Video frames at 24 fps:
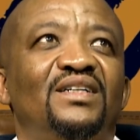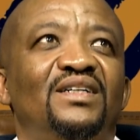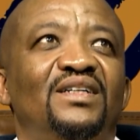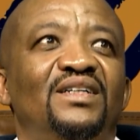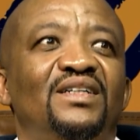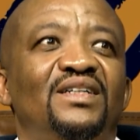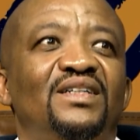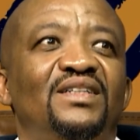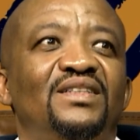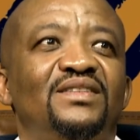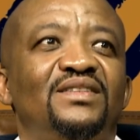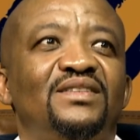
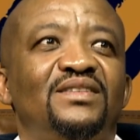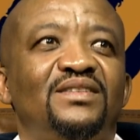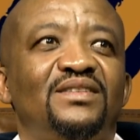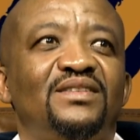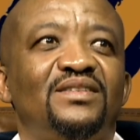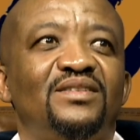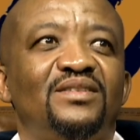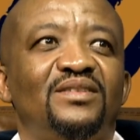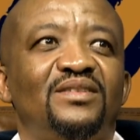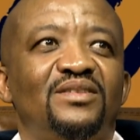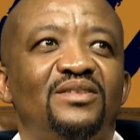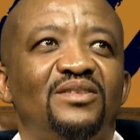In
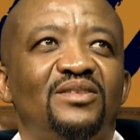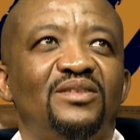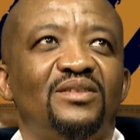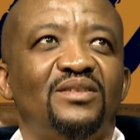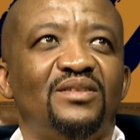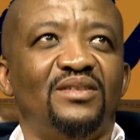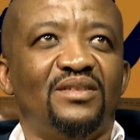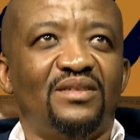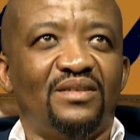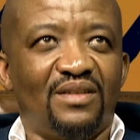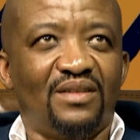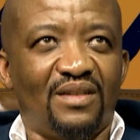
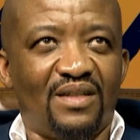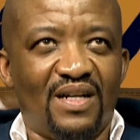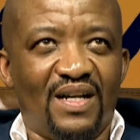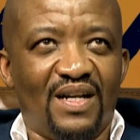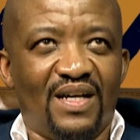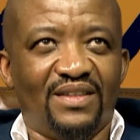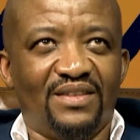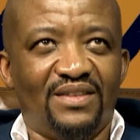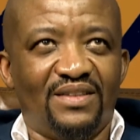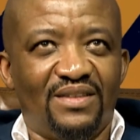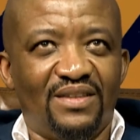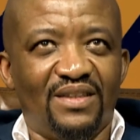a
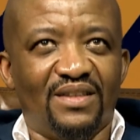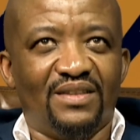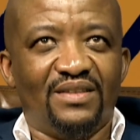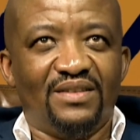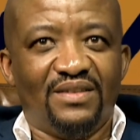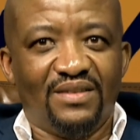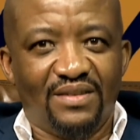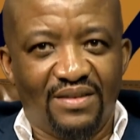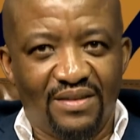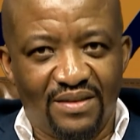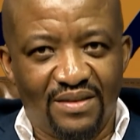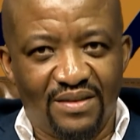nutshell,
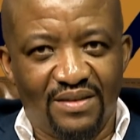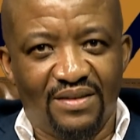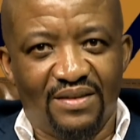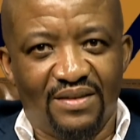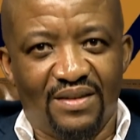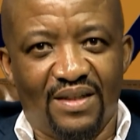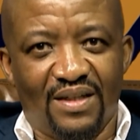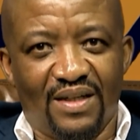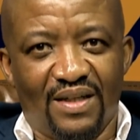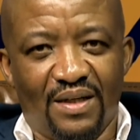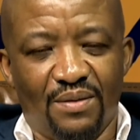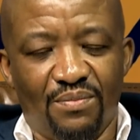
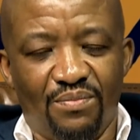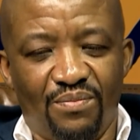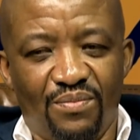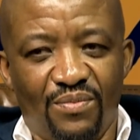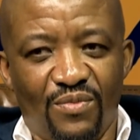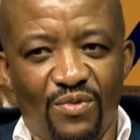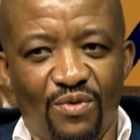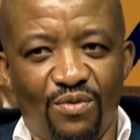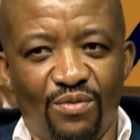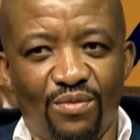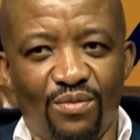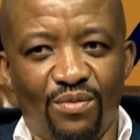
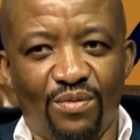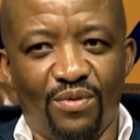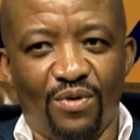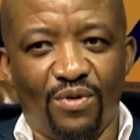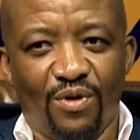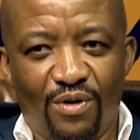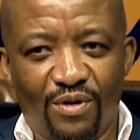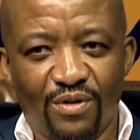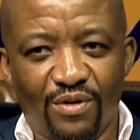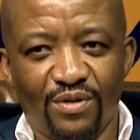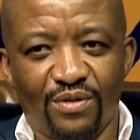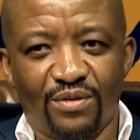
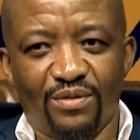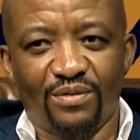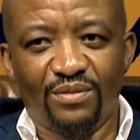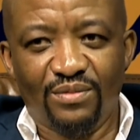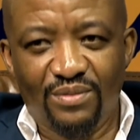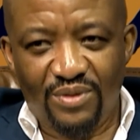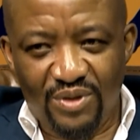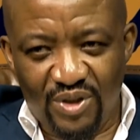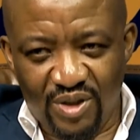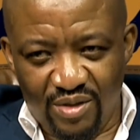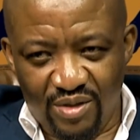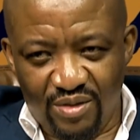or
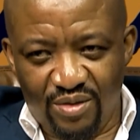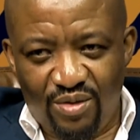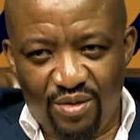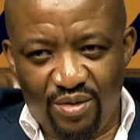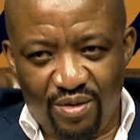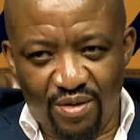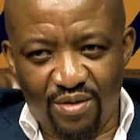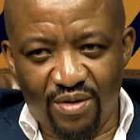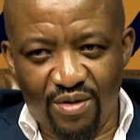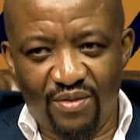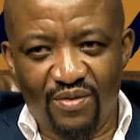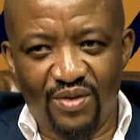in
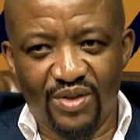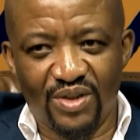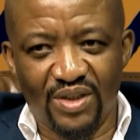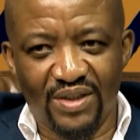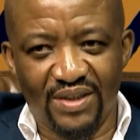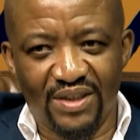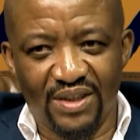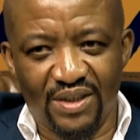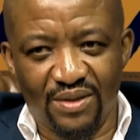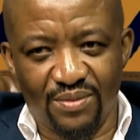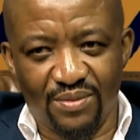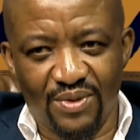your
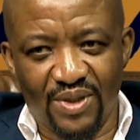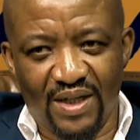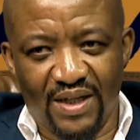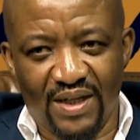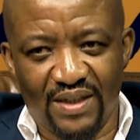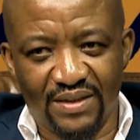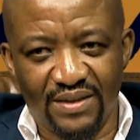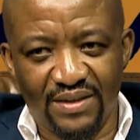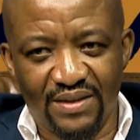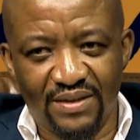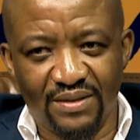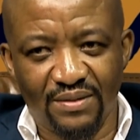conversation with
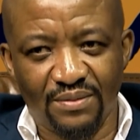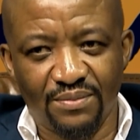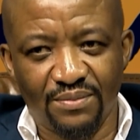Arch,